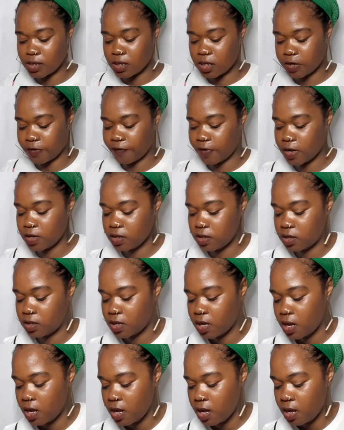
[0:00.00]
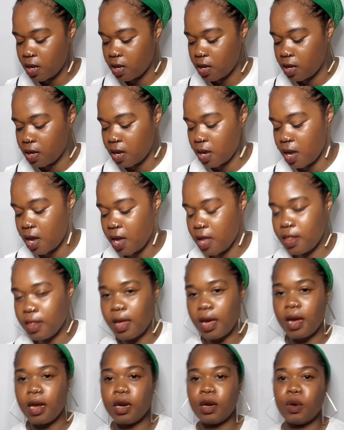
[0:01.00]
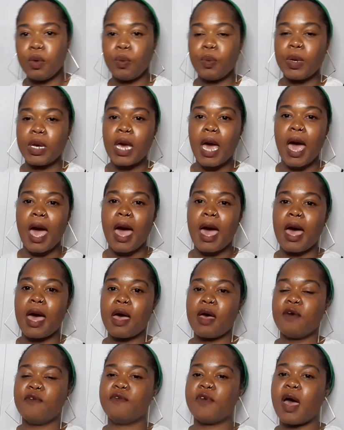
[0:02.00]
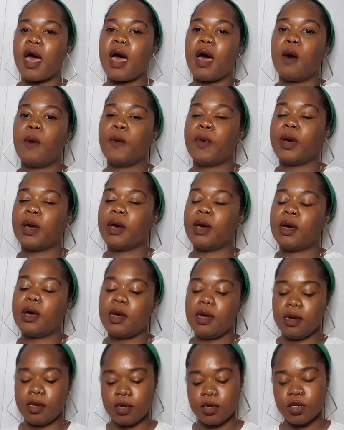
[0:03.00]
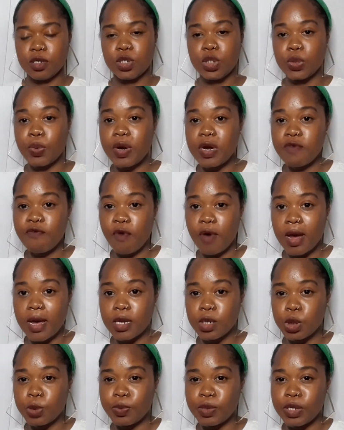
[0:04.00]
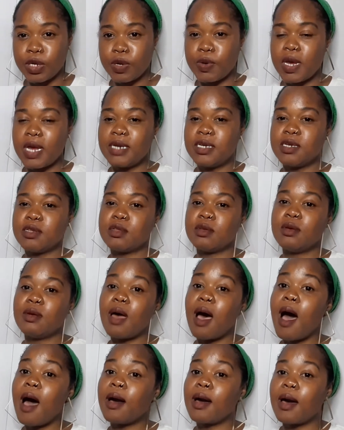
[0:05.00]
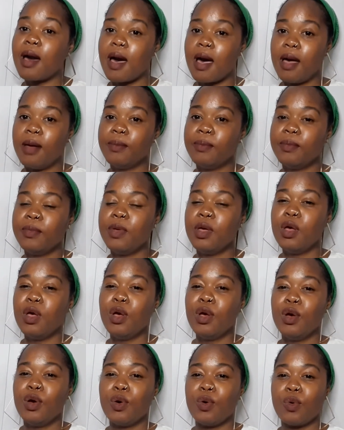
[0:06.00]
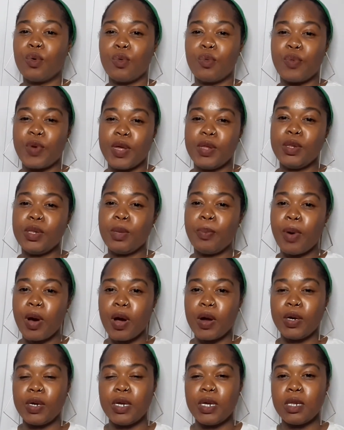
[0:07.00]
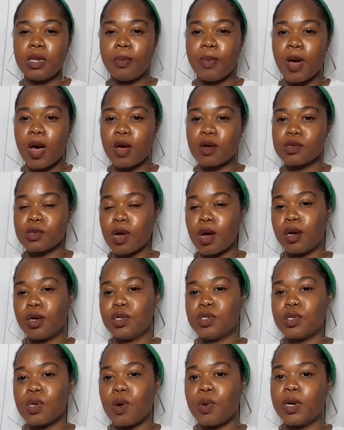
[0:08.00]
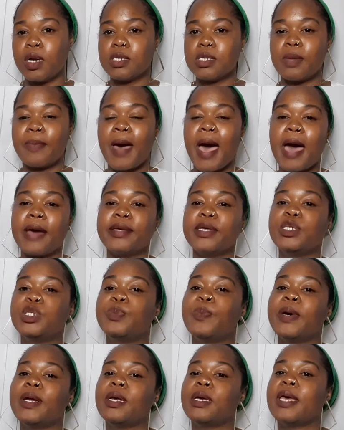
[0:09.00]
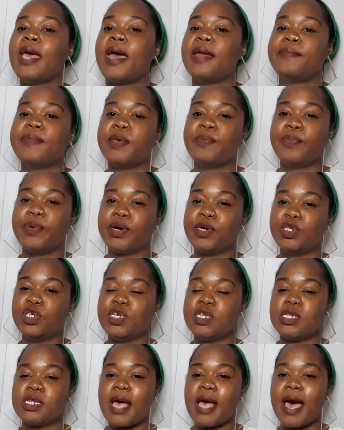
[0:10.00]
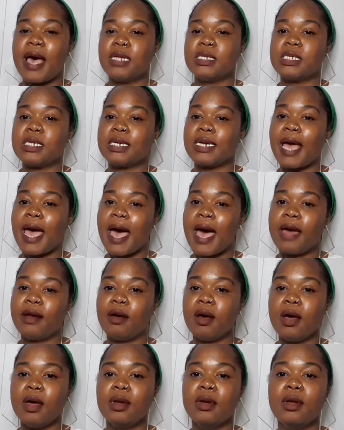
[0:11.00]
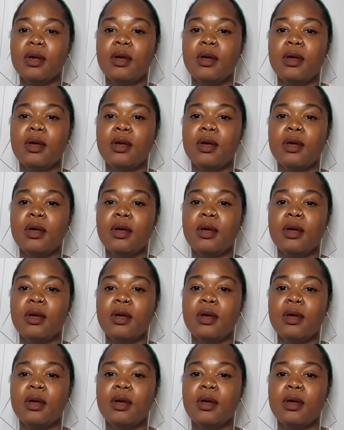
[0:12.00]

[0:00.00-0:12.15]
a difference. And then we have our 24-inch balloon. It does not come with the party in the box on its own as a package, but it can be purchased as an add-on.